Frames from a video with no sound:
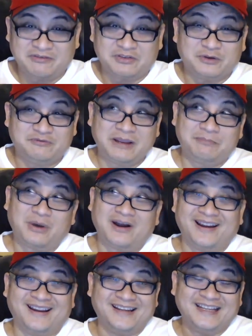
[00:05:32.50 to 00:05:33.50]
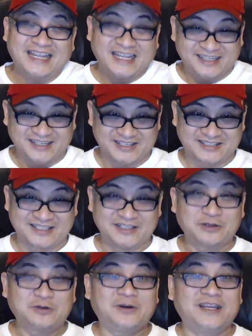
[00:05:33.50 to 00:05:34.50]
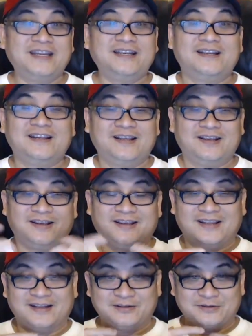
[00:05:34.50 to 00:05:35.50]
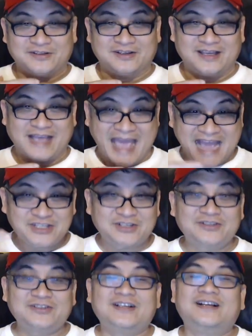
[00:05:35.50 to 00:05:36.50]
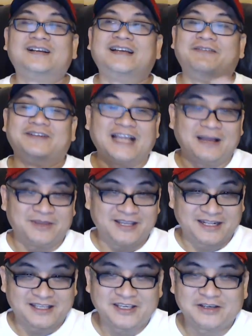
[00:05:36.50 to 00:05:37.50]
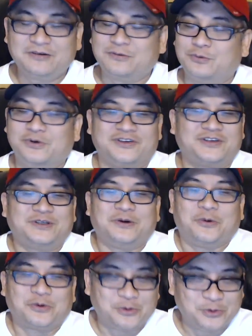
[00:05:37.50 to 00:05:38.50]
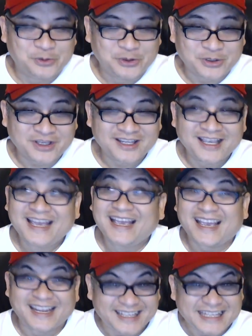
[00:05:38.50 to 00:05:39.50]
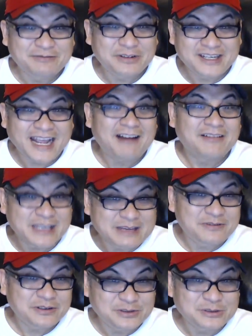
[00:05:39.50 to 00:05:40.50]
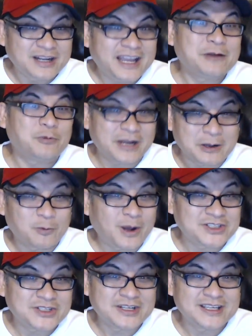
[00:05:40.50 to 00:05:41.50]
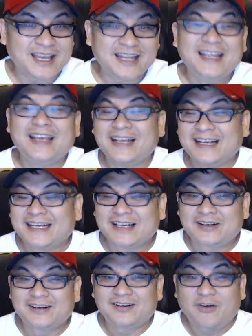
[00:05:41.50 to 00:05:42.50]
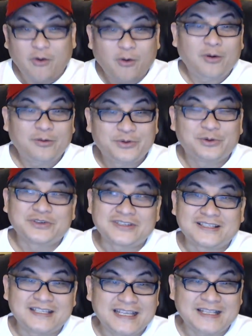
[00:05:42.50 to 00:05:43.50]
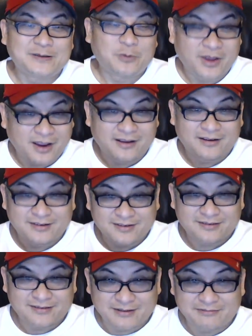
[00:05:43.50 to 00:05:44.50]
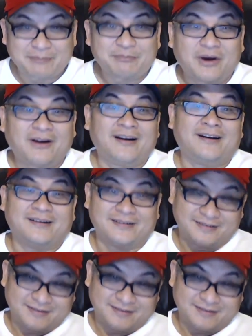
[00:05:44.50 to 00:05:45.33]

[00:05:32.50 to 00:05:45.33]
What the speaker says: the vampire disintegrate into the ashes every time they get killed was so cool looking. And even now, even tonight, when I watch it again, all of those scenes where the vampire